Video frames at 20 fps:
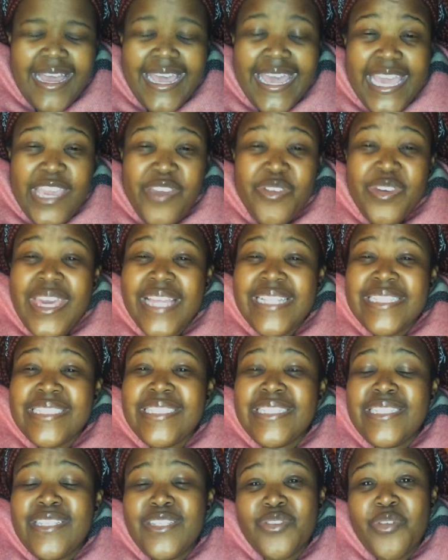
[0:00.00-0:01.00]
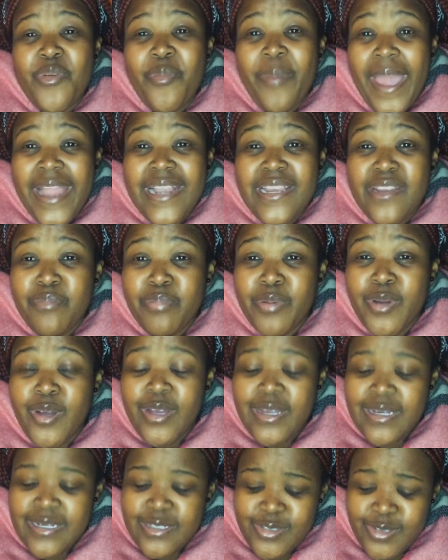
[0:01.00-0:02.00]
You can see she's so badly
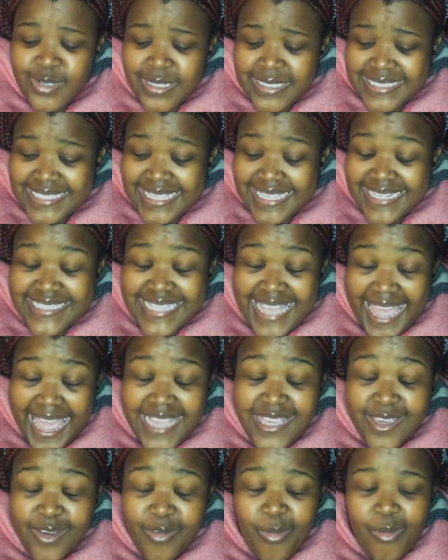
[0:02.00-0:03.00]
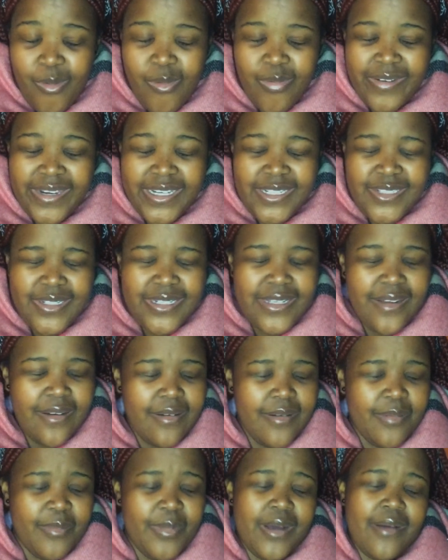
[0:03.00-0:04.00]
burned, you know, her skin is hanging off, literally.
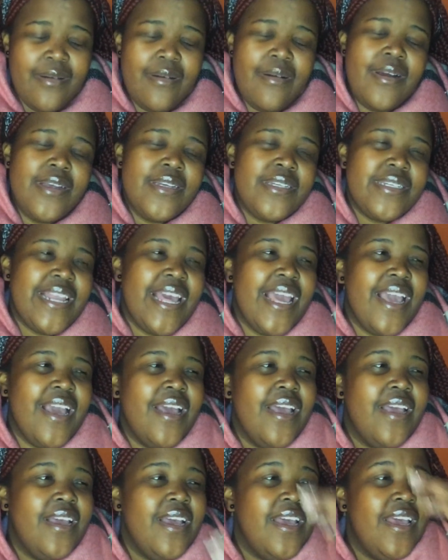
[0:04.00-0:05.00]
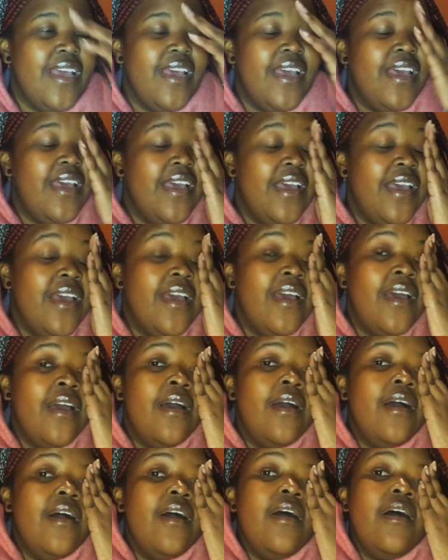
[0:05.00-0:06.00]
Oh my gosh, like,
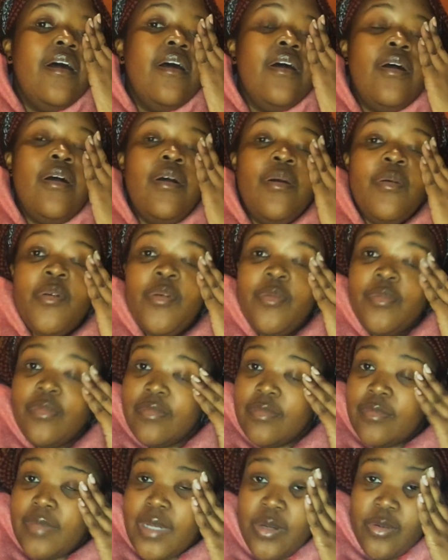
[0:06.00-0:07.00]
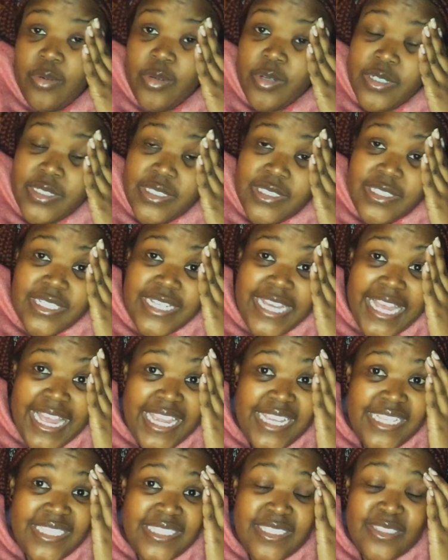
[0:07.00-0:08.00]
oh my word,
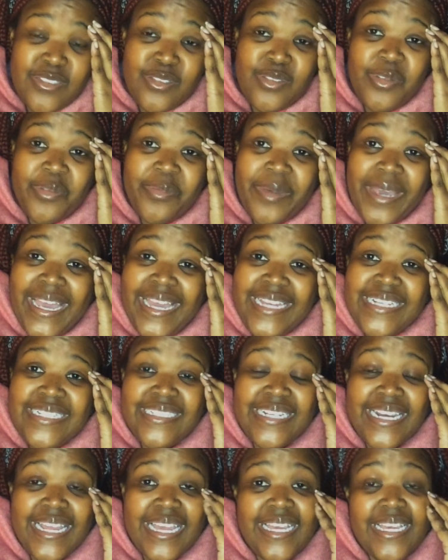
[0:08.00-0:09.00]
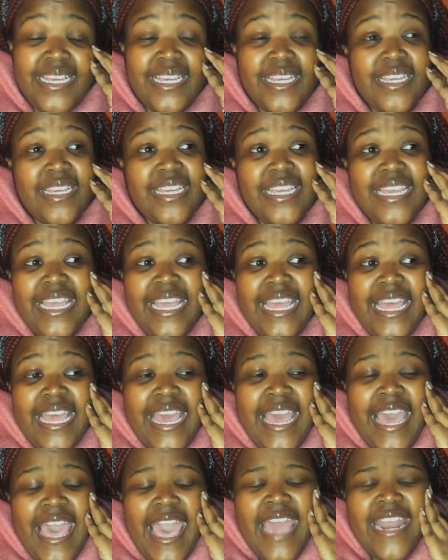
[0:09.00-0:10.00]
guys, it's so bad. Like,
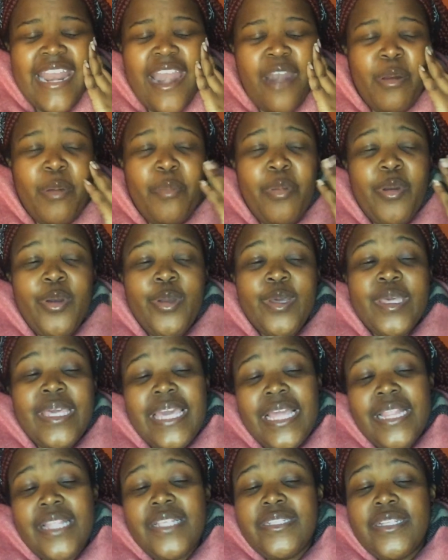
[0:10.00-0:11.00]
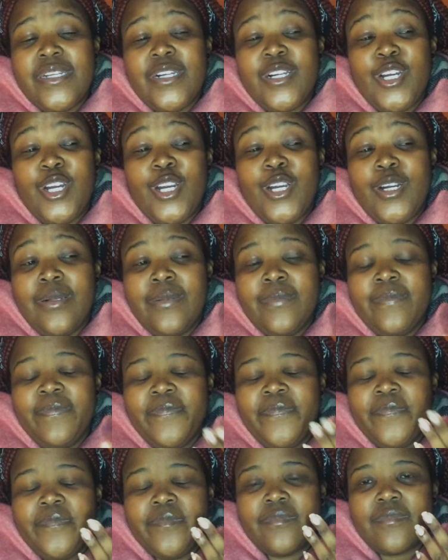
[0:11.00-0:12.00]
and I remember looking at this little girl
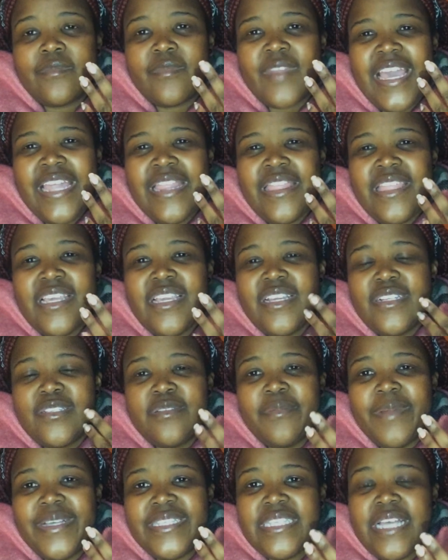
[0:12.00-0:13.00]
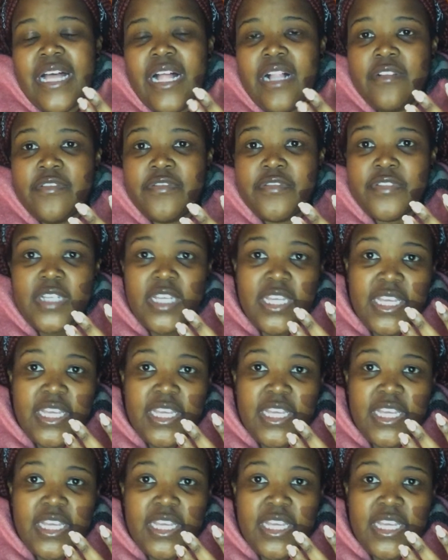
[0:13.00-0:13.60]
and thinking to myself,